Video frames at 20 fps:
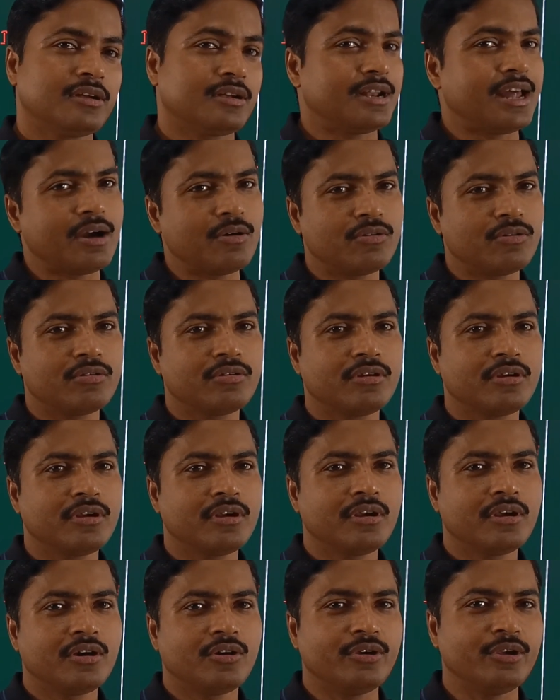Now
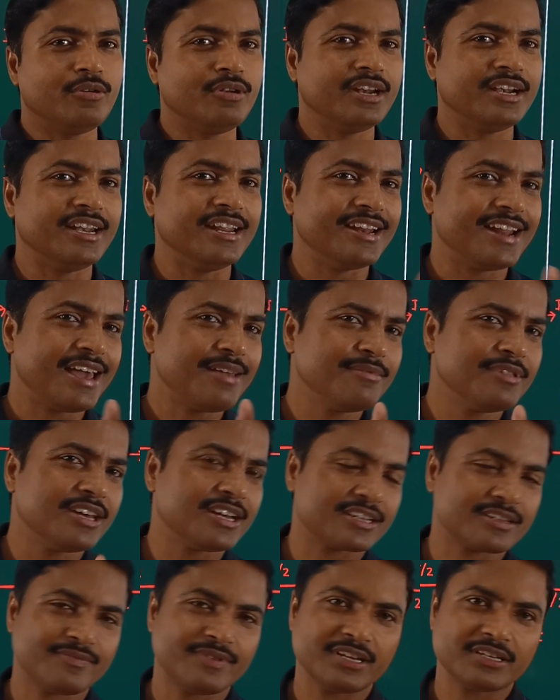we will derive the
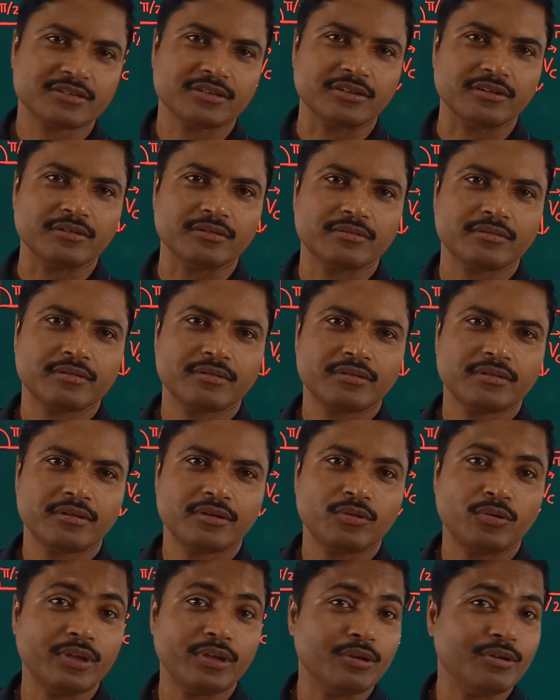expression.
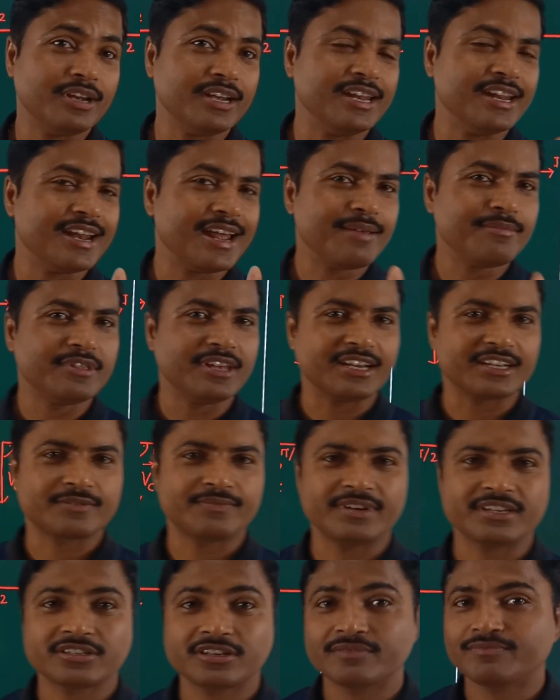
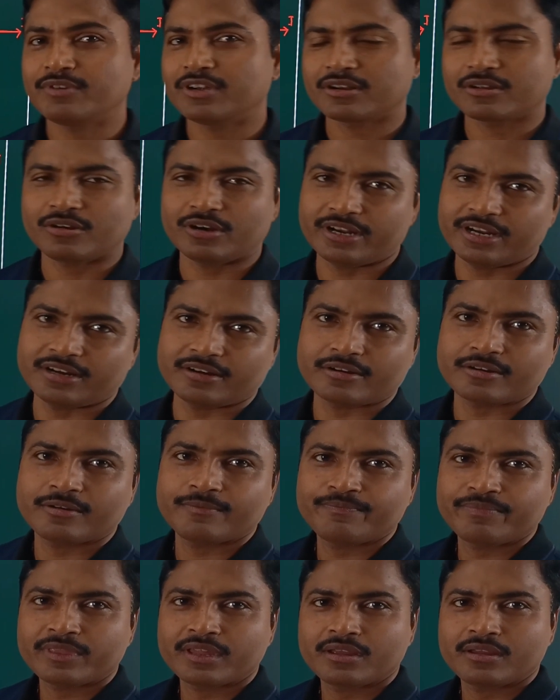For current.
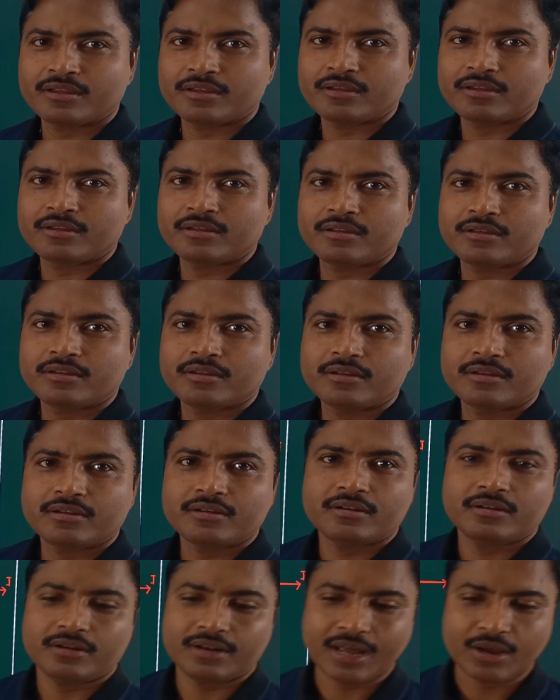
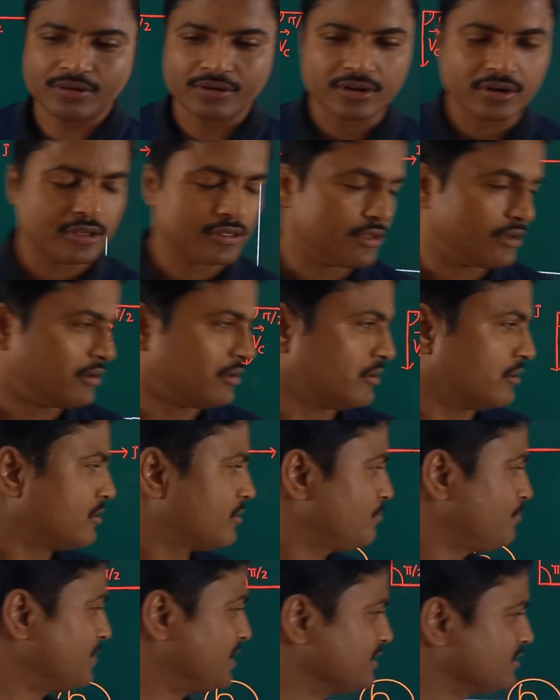Now you draw the
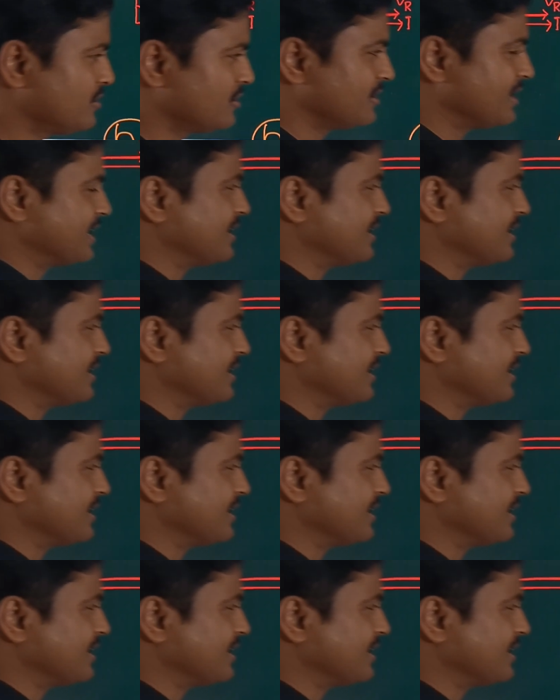phasor